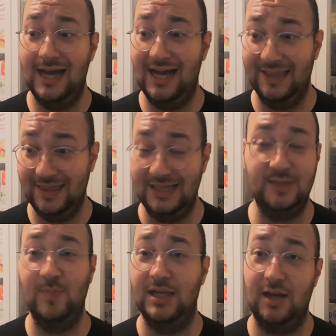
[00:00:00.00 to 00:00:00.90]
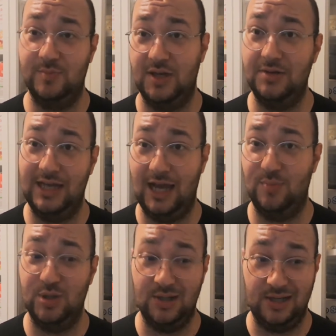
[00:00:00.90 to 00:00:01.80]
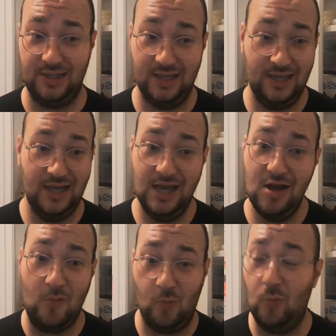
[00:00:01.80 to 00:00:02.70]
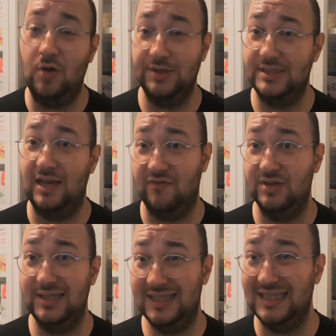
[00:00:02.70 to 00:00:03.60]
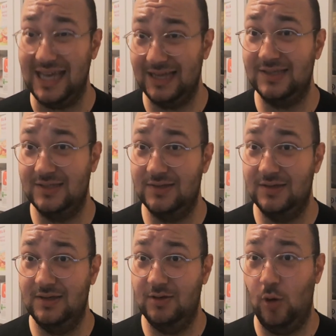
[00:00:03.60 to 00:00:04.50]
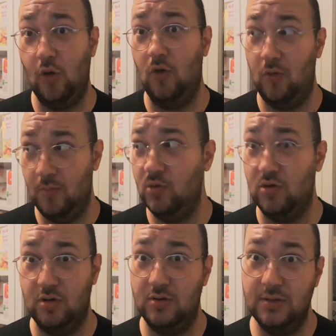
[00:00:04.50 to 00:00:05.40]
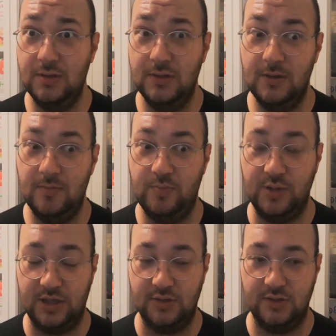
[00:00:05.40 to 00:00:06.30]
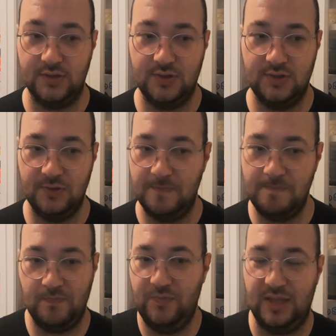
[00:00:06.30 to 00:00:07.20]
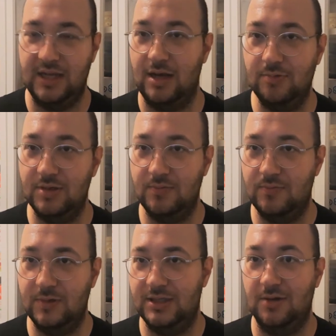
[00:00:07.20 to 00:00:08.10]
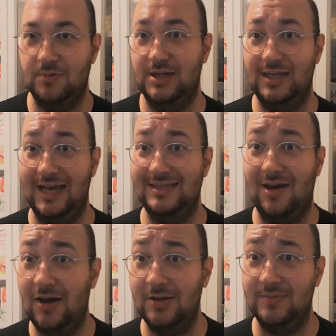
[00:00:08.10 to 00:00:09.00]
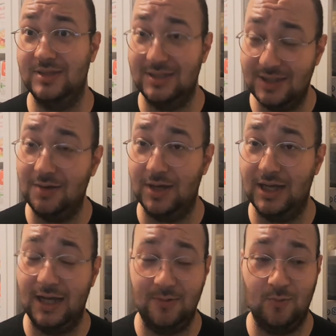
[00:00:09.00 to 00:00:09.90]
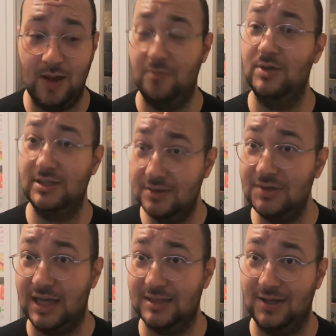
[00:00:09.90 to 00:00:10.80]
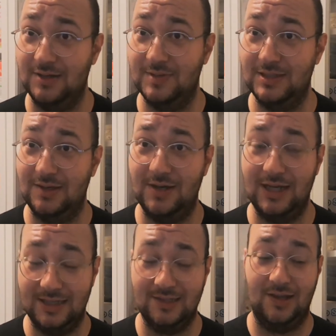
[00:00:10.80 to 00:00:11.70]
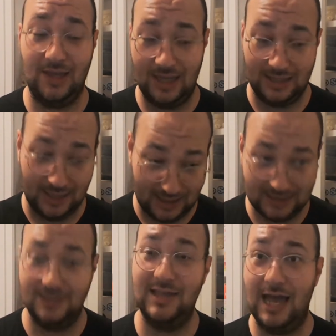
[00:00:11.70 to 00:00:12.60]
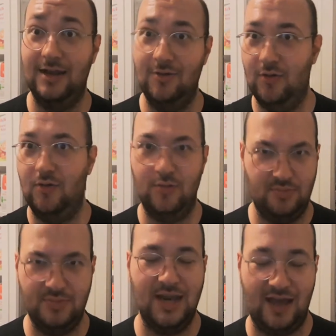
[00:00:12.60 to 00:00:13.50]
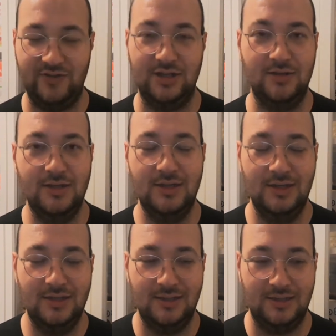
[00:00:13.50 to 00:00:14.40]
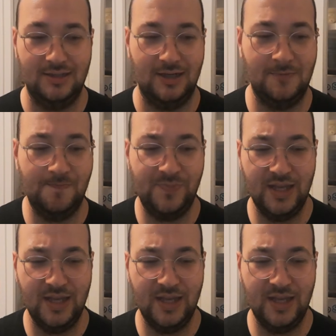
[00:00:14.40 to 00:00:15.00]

And these meetups only happen like once every six or more, because, you know, we don't really get time to do it. And when we do get time to do it, it's like, it's then or never, you know?